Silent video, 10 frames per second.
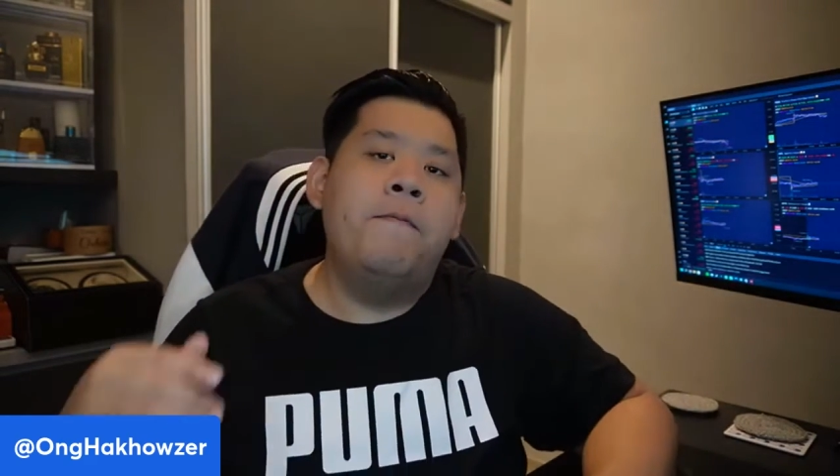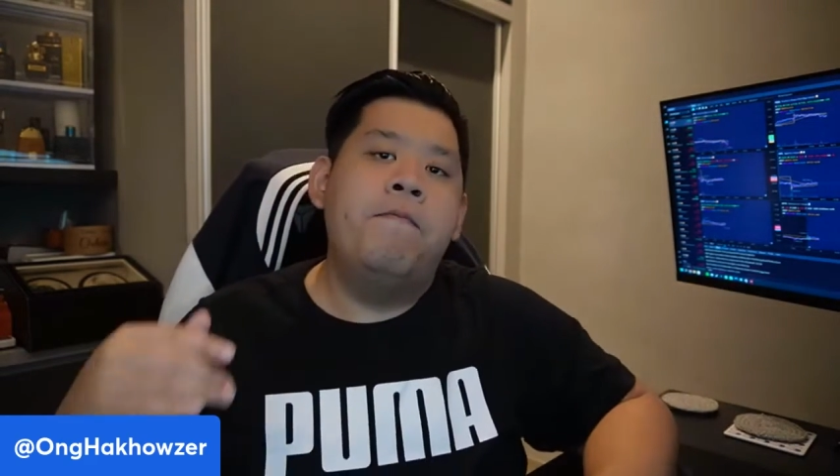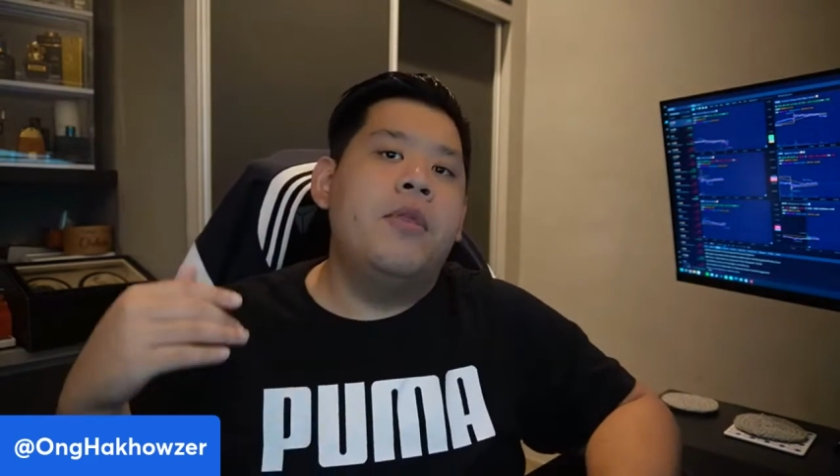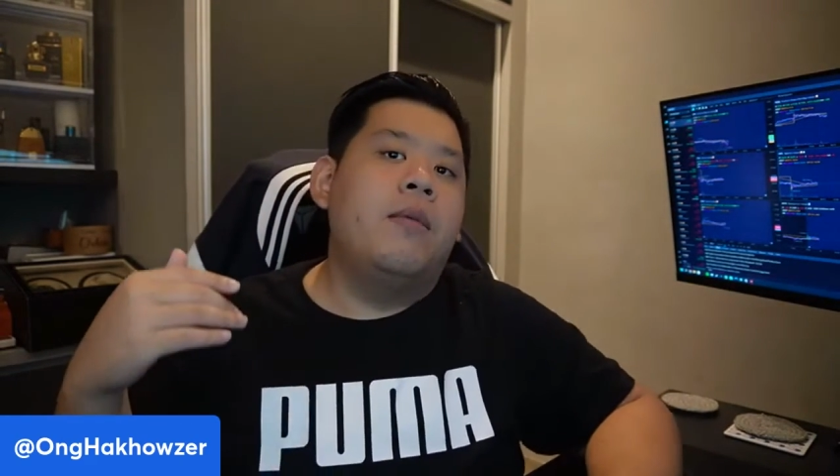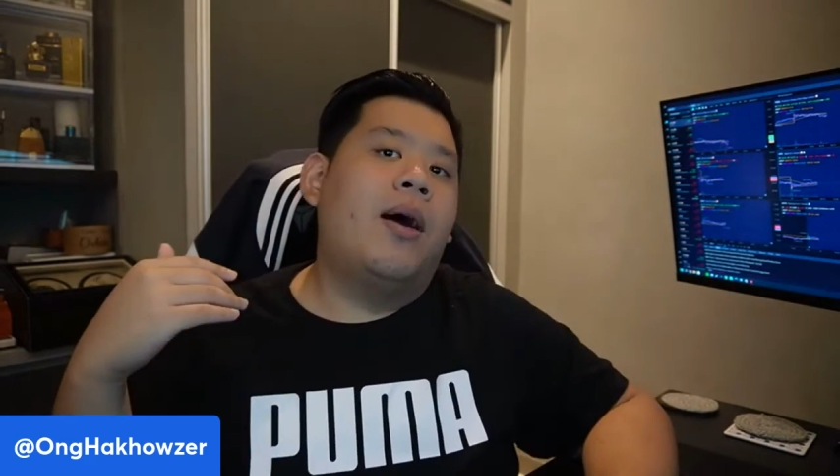
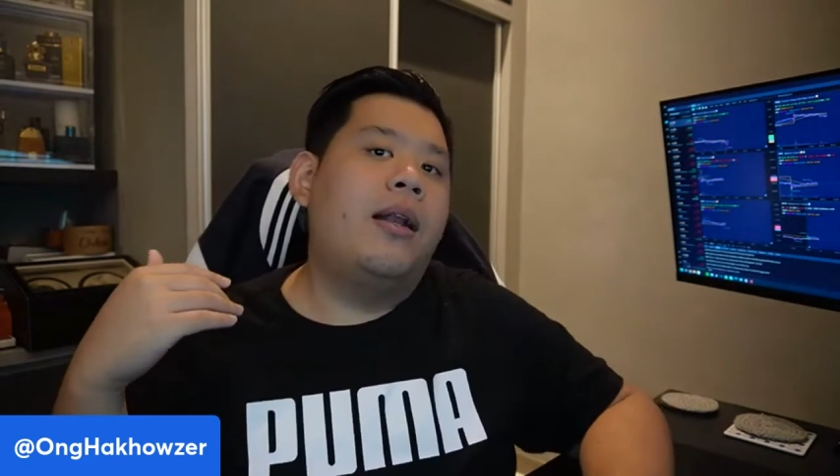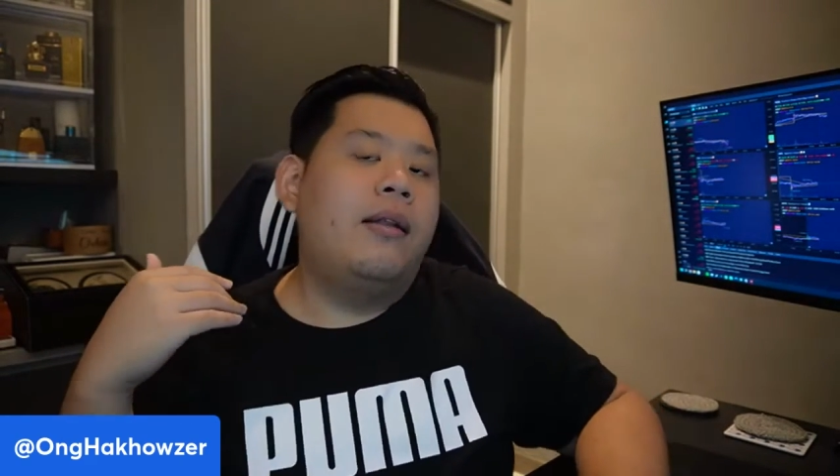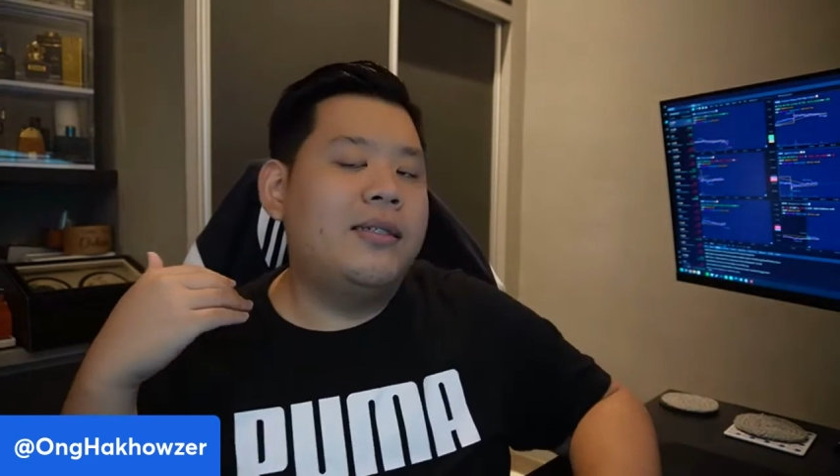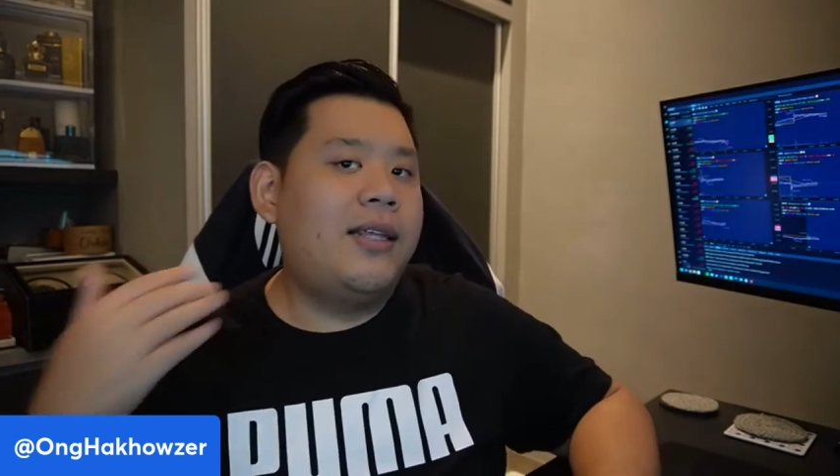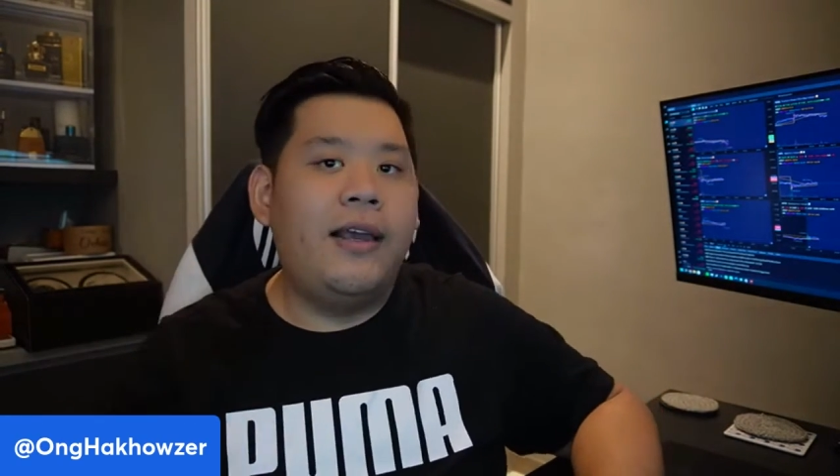But
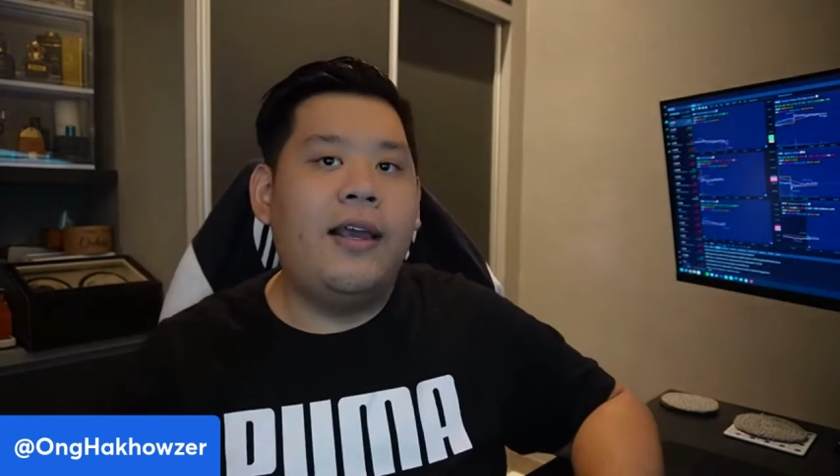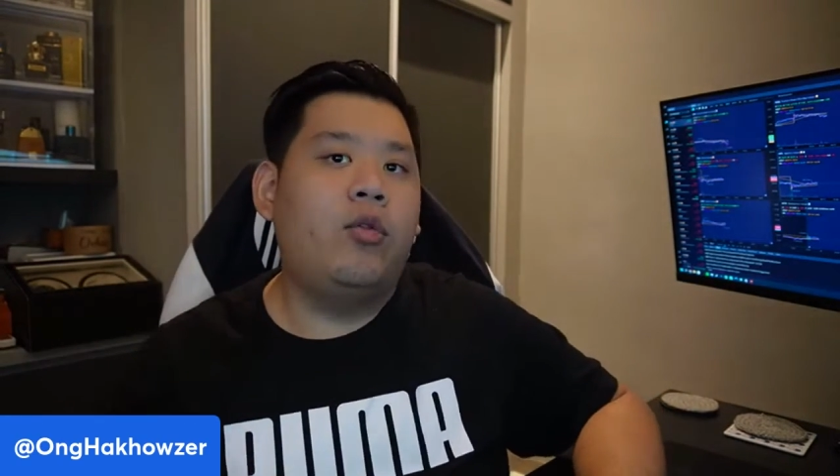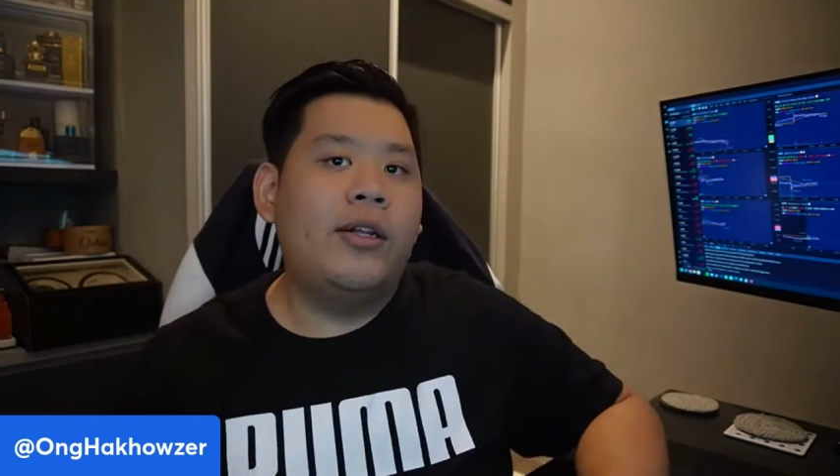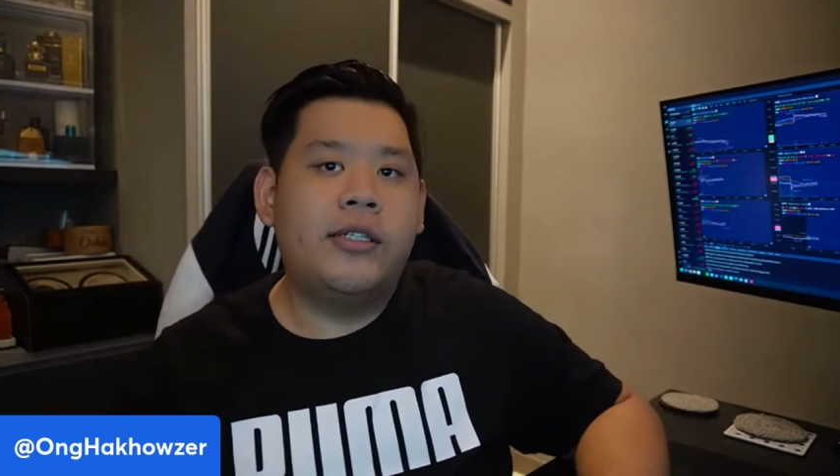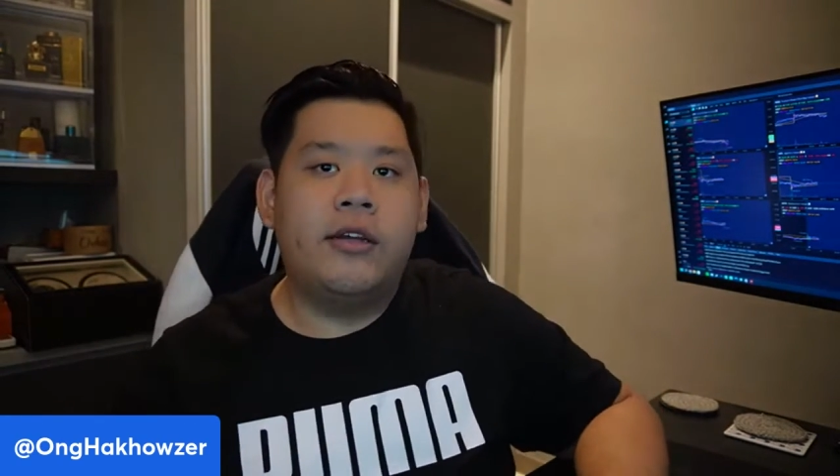staying at
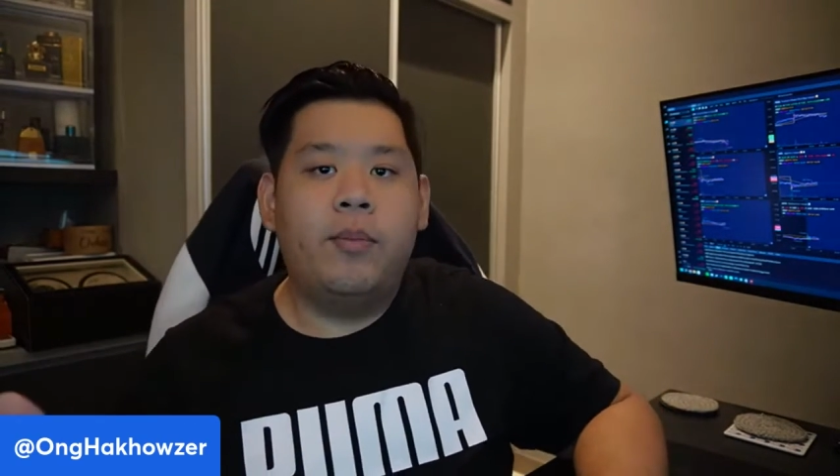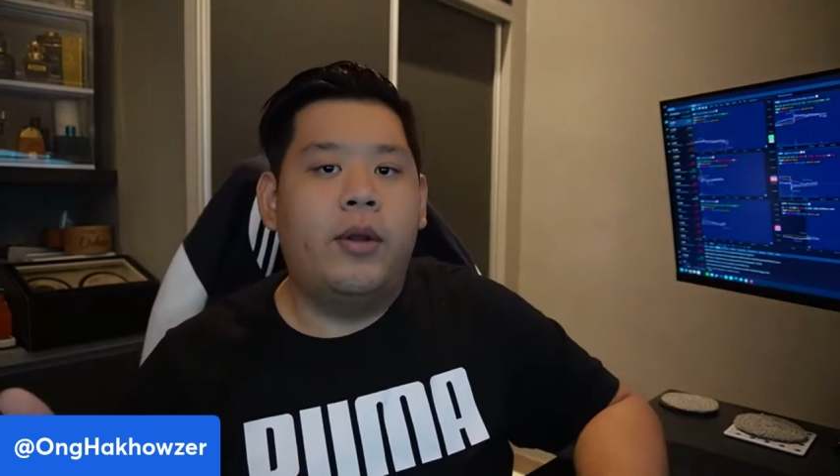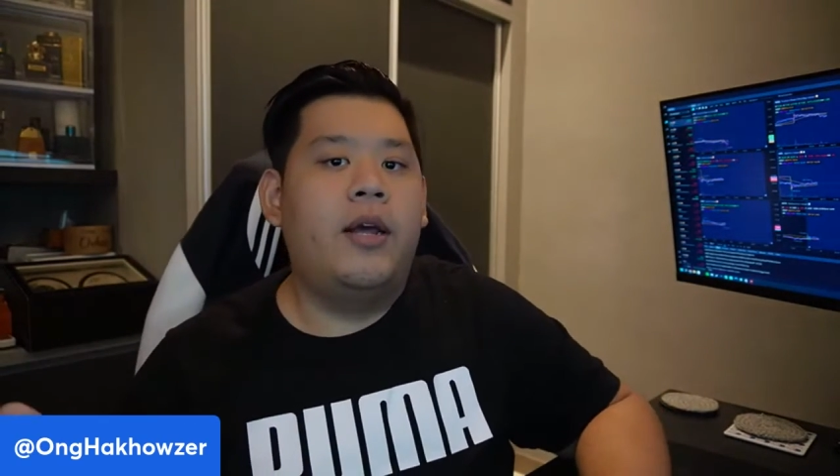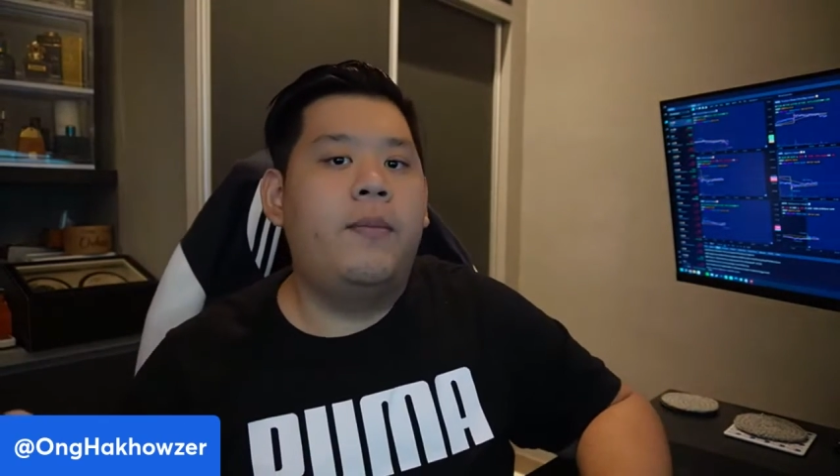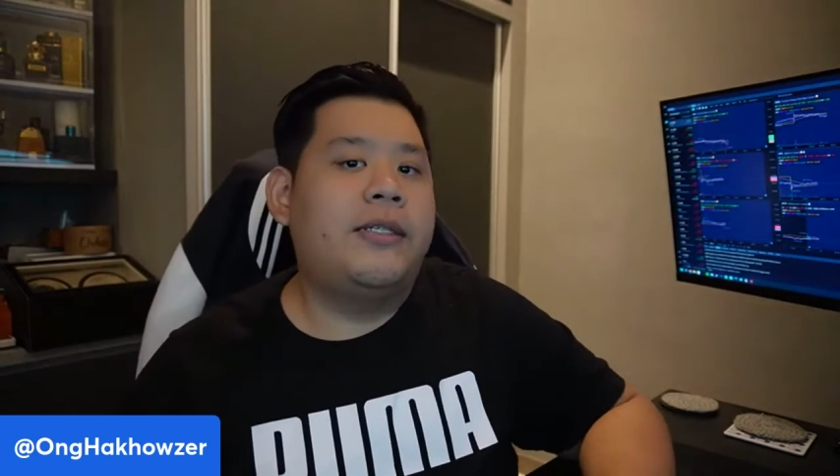27.9%